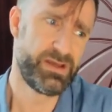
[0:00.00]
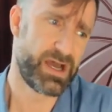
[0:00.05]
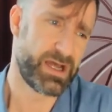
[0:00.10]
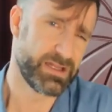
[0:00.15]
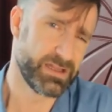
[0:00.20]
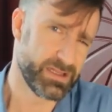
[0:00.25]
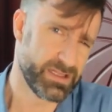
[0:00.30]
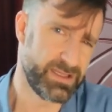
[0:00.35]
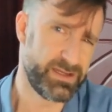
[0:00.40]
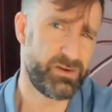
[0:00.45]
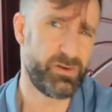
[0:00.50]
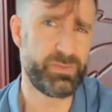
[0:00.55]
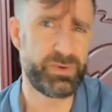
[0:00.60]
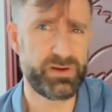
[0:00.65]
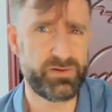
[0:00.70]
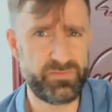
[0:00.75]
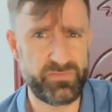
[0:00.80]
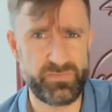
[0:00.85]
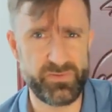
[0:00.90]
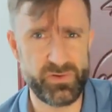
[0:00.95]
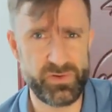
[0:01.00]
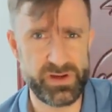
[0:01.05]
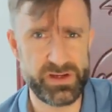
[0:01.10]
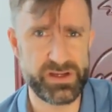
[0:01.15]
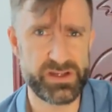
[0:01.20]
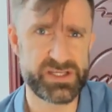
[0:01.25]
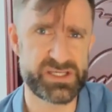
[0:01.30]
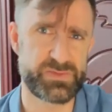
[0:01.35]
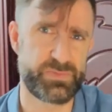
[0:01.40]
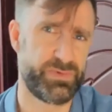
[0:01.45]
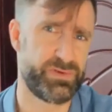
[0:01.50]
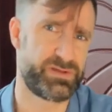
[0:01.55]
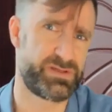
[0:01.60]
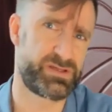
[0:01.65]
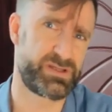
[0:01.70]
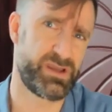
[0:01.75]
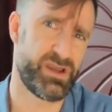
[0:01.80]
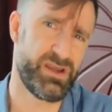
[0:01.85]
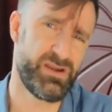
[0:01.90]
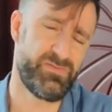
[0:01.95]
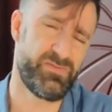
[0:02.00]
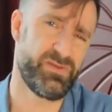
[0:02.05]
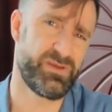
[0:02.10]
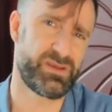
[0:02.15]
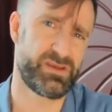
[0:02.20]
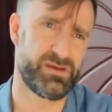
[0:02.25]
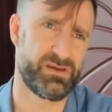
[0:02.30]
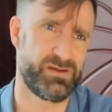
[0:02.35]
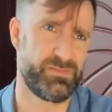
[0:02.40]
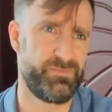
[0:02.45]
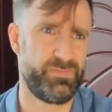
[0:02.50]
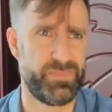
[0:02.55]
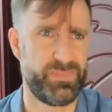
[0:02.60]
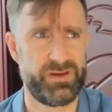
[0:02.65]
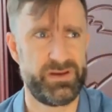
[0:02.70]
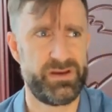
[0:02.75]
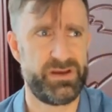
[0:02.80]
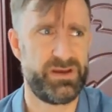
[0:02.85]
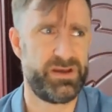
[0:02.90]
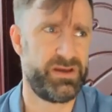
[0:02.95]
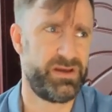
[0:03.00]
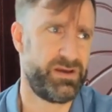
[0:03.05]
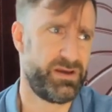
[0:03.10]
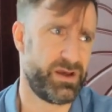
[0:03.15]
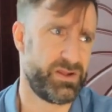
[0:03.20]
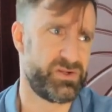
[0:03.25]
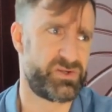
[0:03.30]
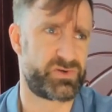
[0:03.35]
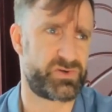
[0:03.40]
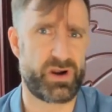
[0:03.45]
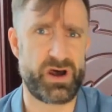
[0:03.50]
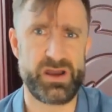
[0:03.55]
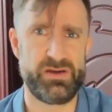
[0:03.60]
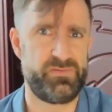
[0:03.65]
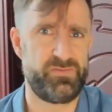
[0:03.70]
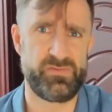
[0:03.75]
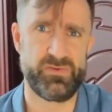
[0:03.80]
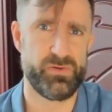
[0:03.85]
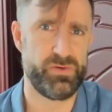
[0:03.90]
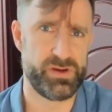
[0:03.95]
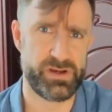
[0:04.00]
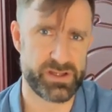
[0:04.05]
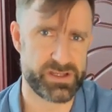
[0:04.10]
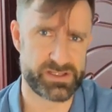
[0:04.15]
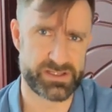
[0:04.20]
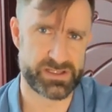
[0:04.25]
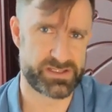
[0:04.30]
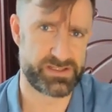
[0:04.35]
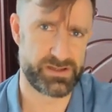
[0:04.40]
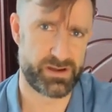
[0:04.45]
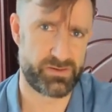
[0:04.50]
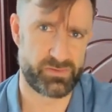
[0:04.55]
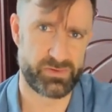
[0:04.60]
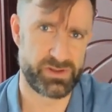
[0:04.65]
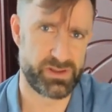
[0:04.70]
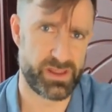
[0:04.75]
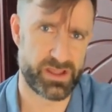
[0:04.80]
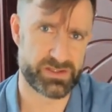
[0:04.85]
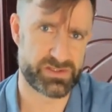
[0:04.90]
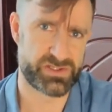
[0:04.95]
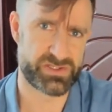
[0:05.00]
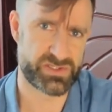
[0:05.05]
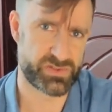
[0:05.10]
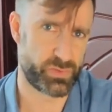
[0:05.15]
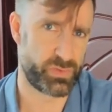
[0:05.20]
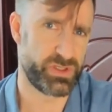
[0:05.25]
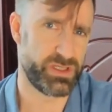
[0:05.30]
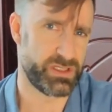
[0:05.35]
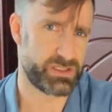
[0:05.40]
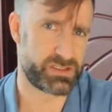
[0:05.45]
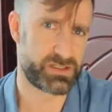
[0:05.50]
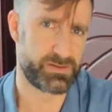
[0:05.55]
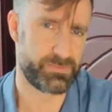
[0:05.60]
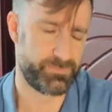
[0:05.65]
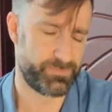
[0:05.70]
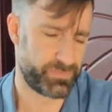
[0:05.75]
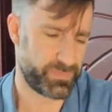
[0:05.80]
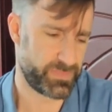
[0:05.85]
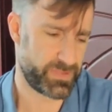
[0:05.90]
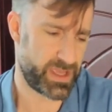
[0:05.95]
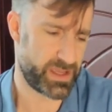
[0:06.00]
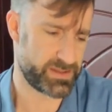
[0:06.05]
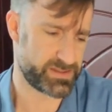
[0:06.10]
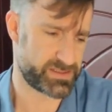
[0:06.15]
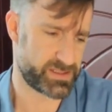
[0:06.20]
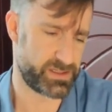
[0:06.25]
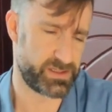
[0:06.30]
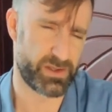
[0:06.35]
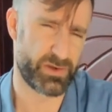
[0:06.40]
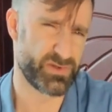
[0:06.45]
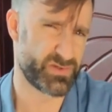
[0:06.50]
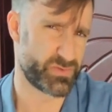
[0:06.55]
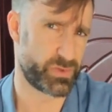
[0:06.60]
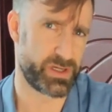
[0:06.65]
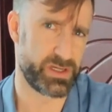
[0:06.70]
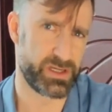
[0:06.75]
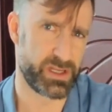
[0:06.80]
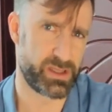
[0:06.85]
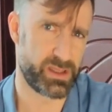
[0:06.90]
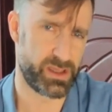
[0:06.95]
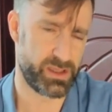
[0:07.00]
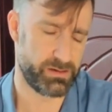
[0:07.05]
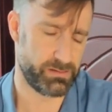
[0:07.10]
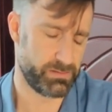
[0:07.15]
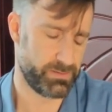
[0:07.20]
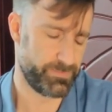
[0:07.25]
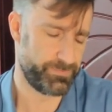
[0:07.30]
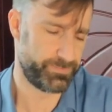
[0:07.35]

A little bit of fruitiness, but kind of like a dry fruitiness. It's not really that sweet, as the nose would indicate.